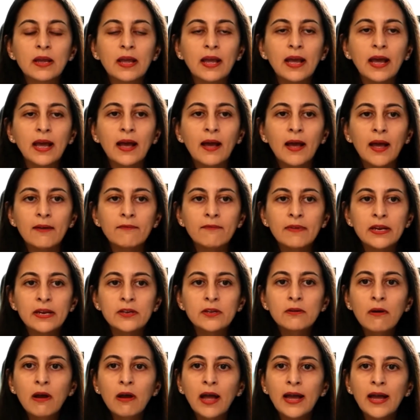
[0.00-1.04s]
And when
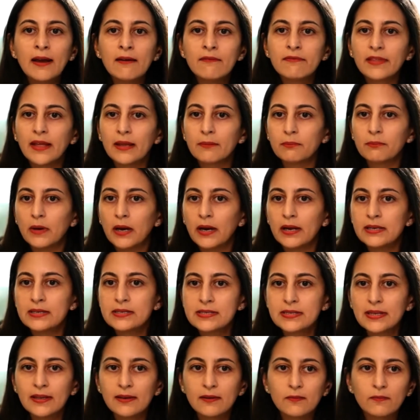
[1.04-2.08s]
you have that
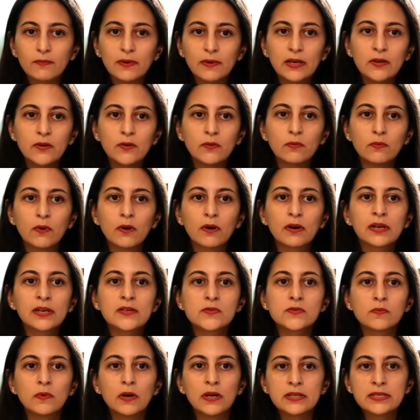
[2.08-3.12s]
mindset, when you work
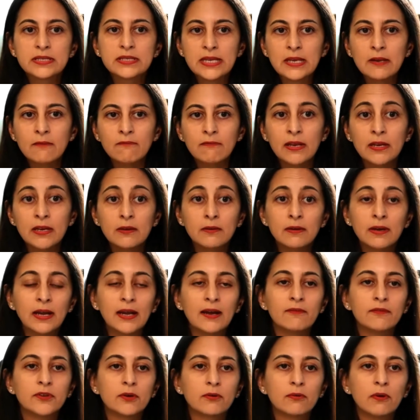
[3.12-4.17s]
as one team, when you
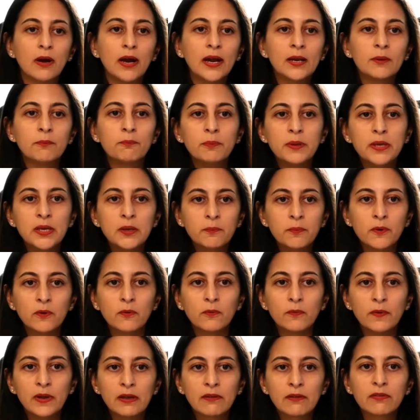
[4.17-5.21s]
have the right people
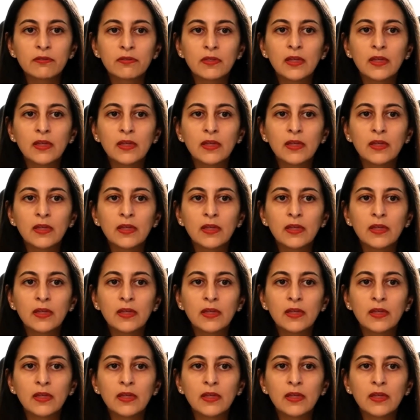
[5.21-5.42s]
with